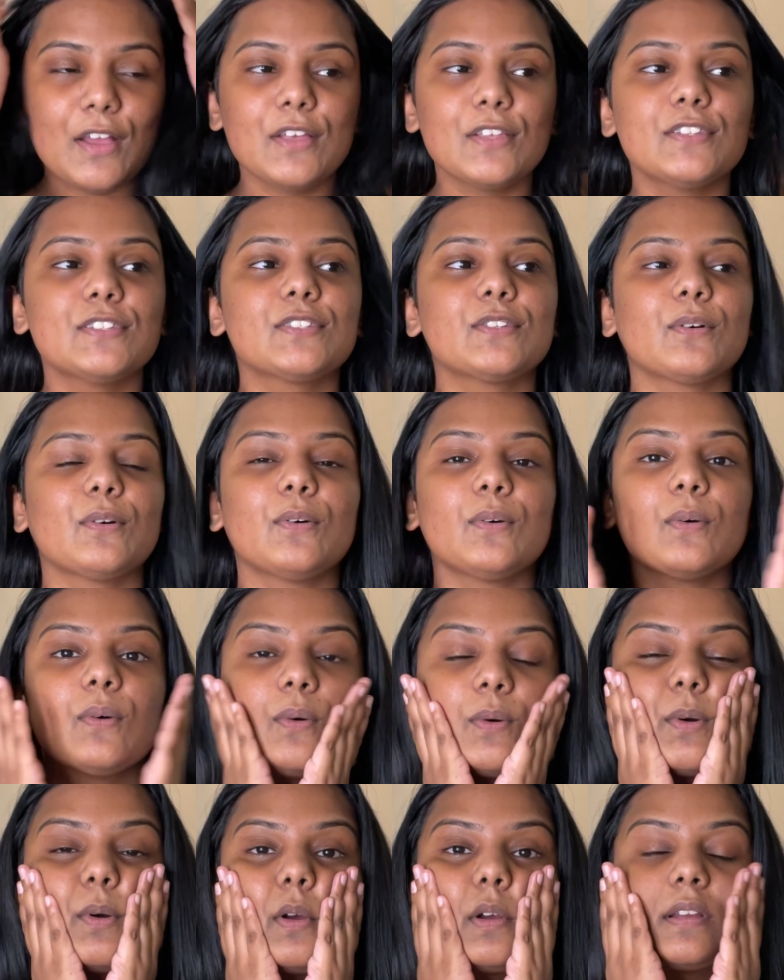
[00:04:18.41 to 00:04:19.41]

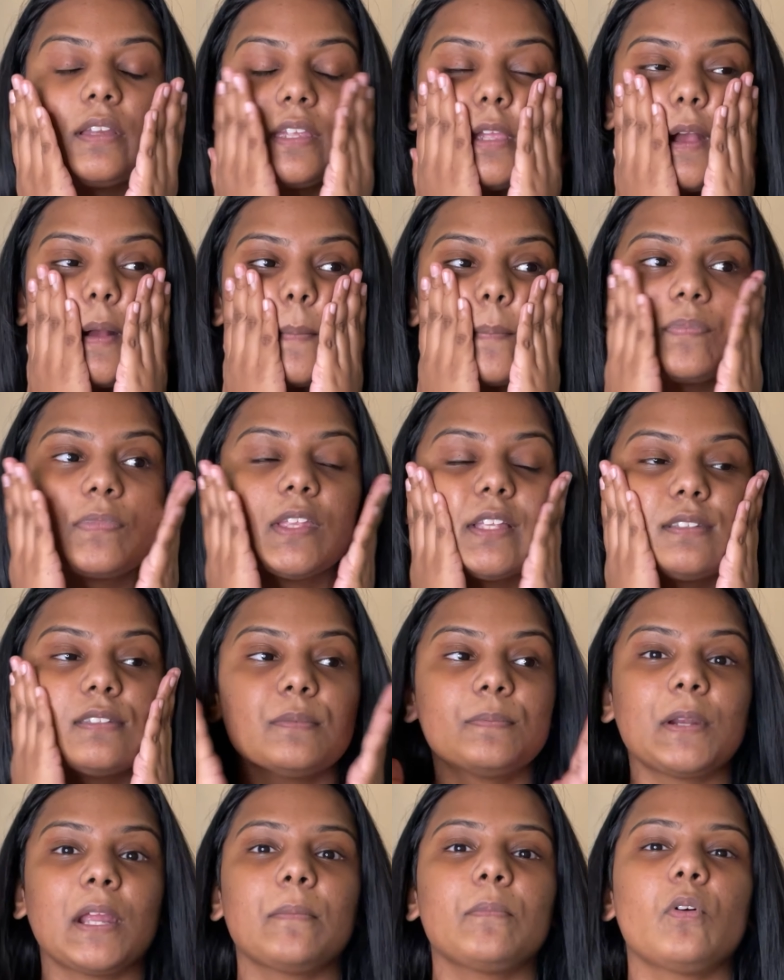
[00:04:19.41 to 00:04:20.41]
So yeah, that's the
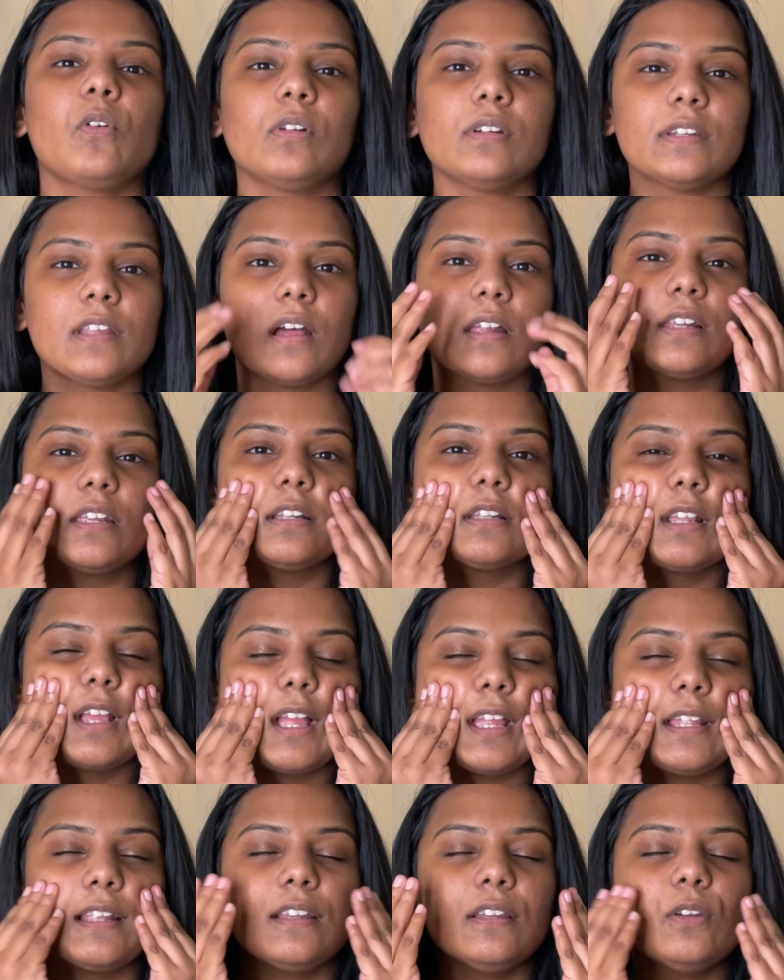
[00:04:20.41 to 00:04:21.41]
primer all done. It
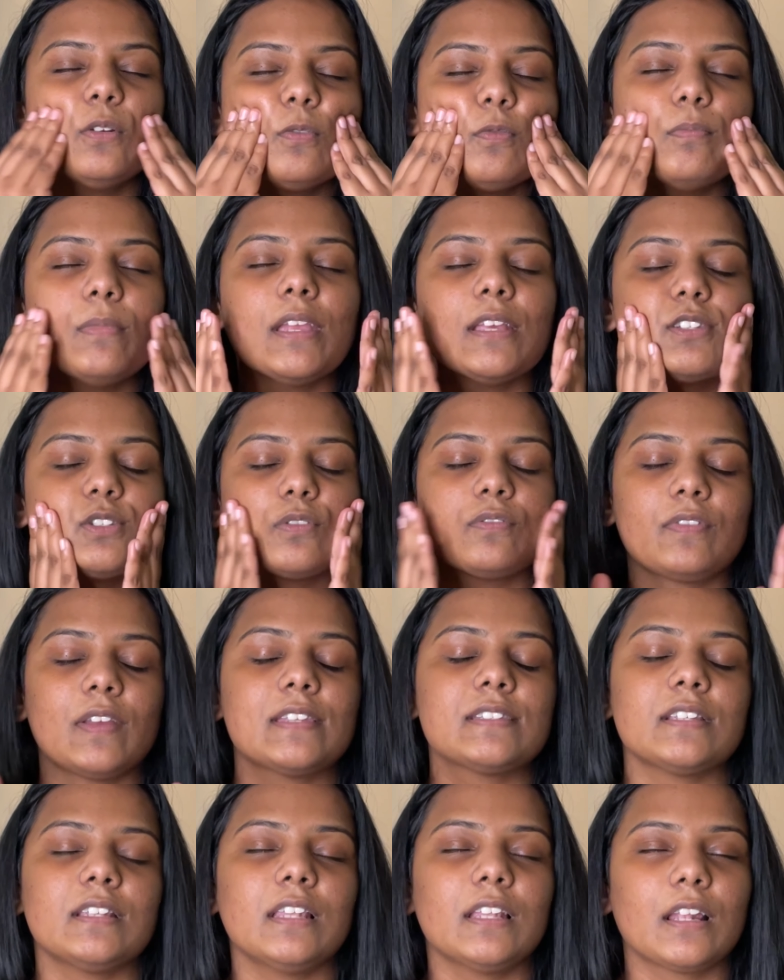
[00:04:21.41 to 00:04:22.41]
kind of makes your
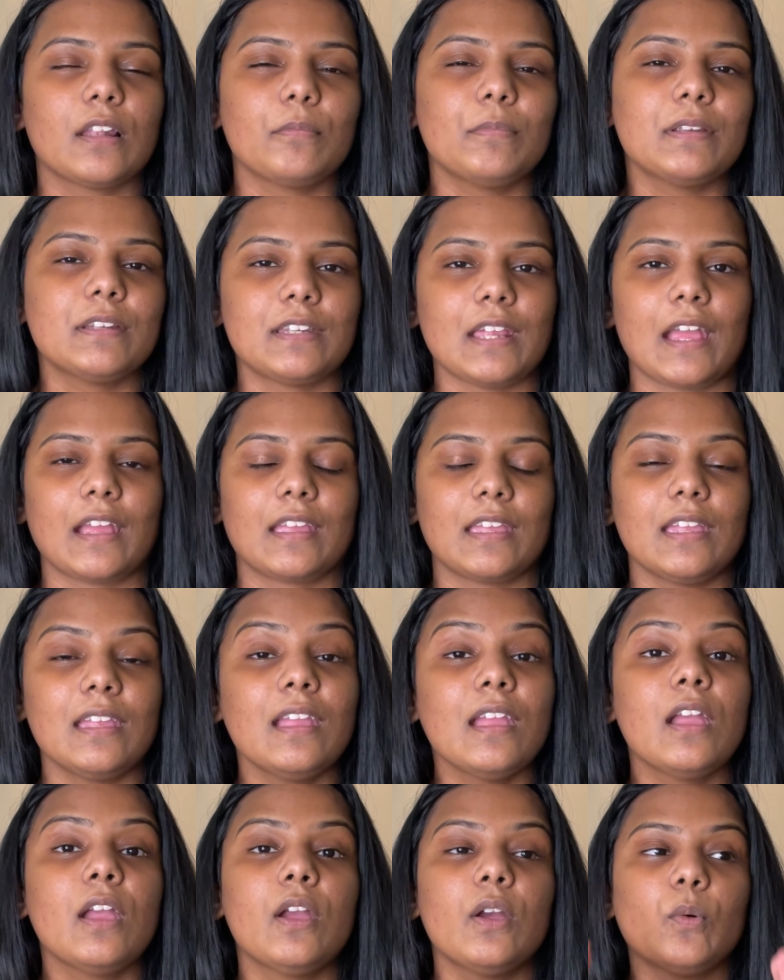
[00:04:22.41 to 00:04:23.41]
face a little bit tacky,
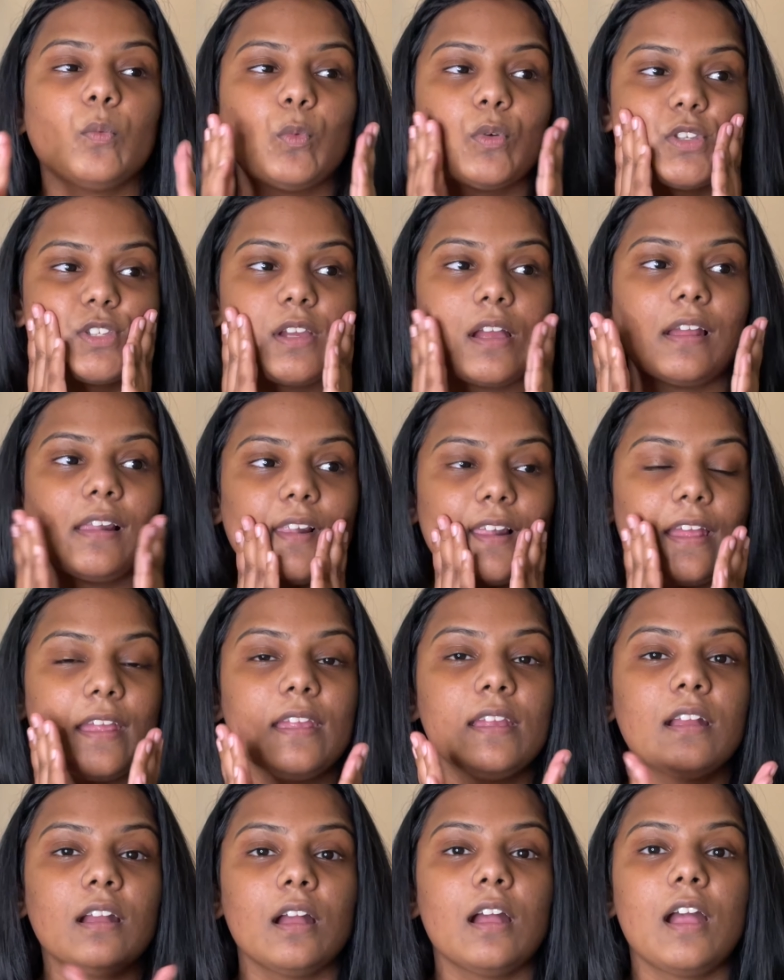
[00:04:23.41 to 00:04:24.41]
which I
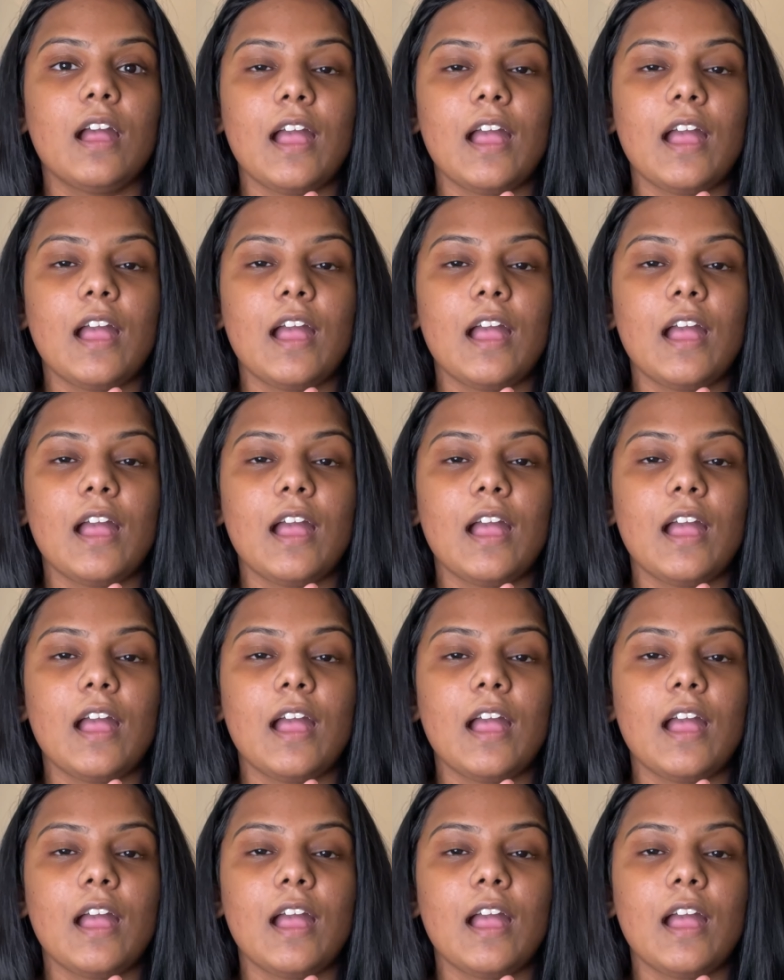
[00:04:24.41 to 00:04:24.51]
like.